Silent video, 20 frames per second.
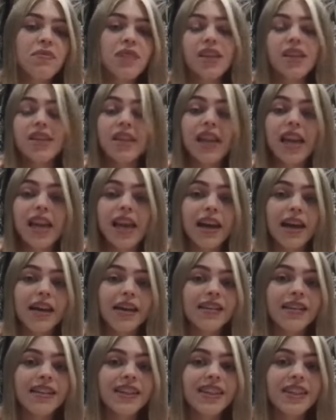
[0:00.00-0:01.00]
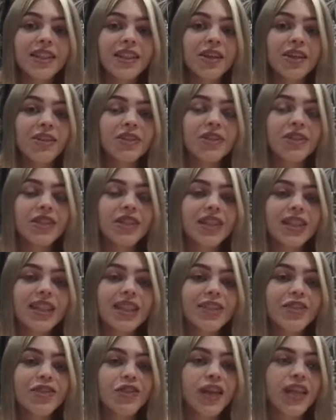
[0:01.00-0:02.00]
So yeah, it was an
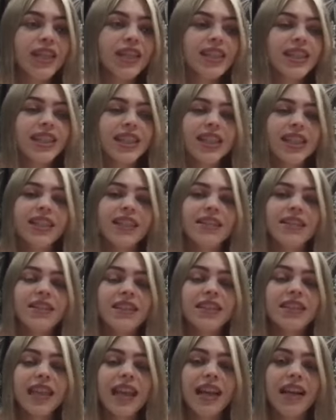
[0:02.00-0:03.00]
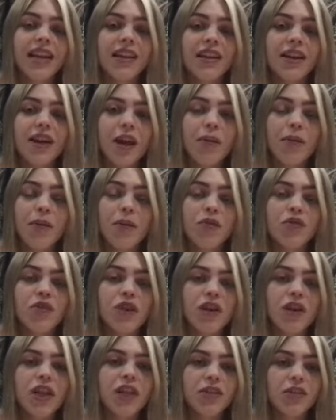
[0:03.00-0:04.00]
interesting set. It
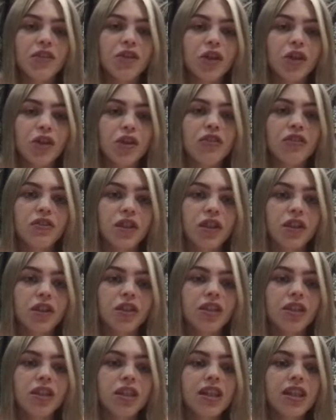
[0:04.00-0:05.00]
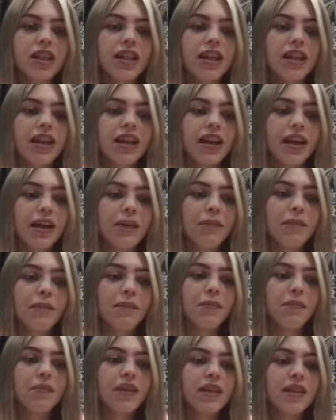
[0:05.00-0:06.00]
was a lot of fun.
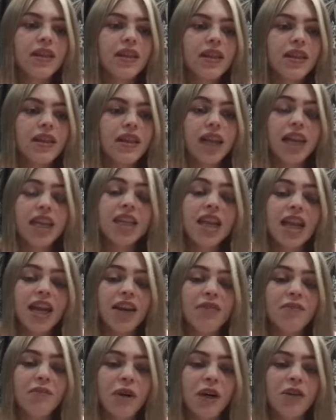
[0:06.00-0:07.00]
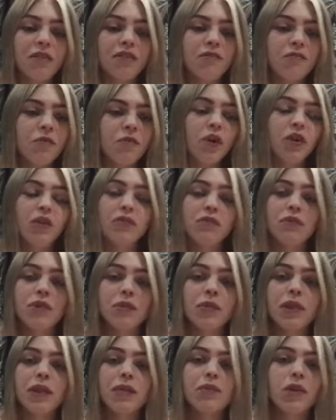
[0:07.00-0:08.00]
Um, and yeah, my one of
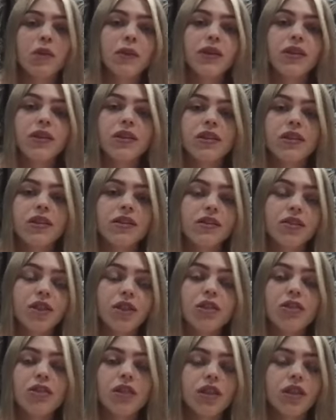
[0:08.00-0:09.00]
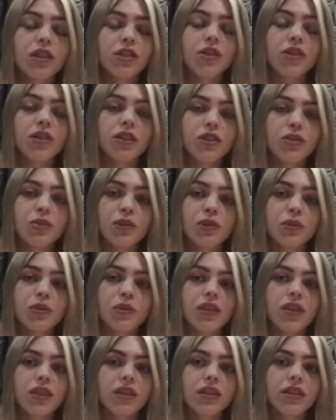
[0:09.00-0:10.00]
the people I went to college with
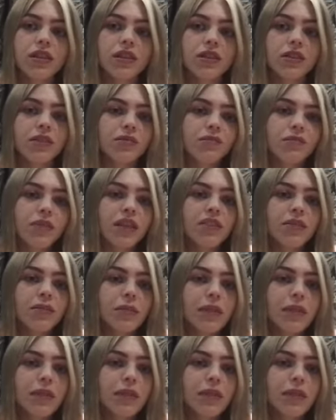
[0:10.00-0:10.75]
was in it. So even